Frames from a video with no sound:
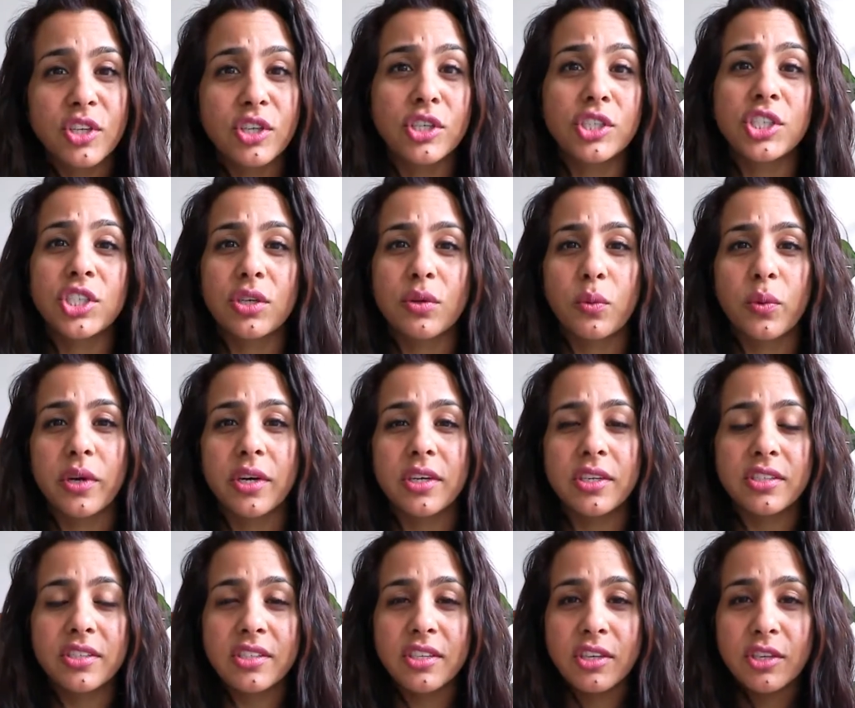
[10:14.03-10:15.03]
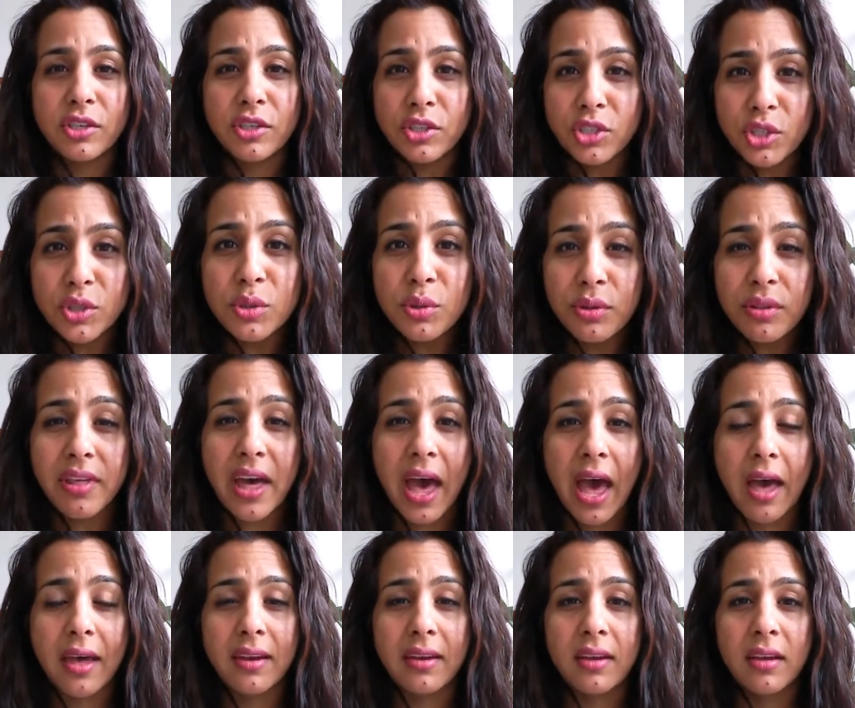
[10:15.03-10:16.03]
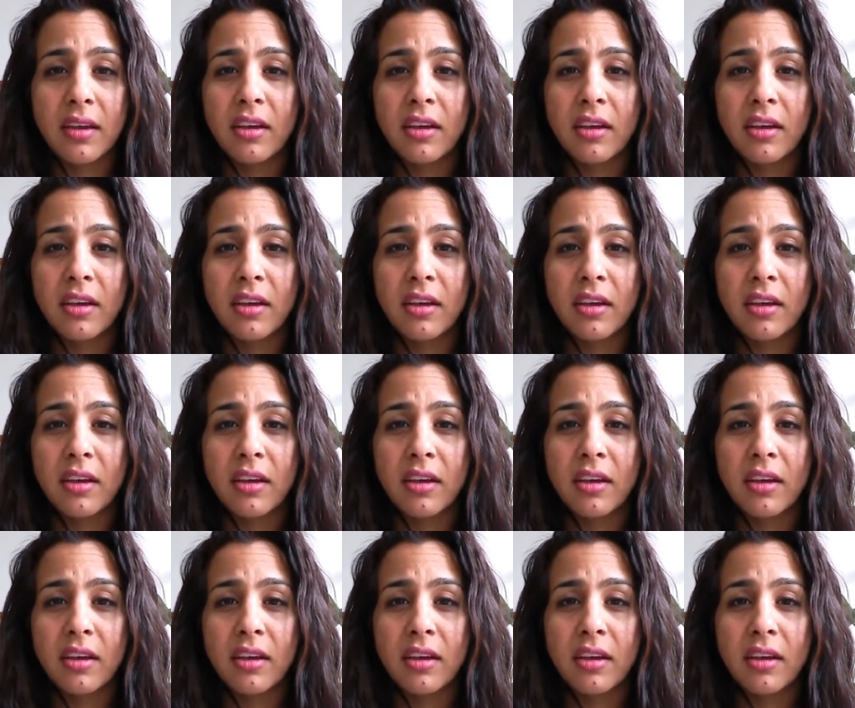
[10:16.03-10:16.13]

urgent words, do that.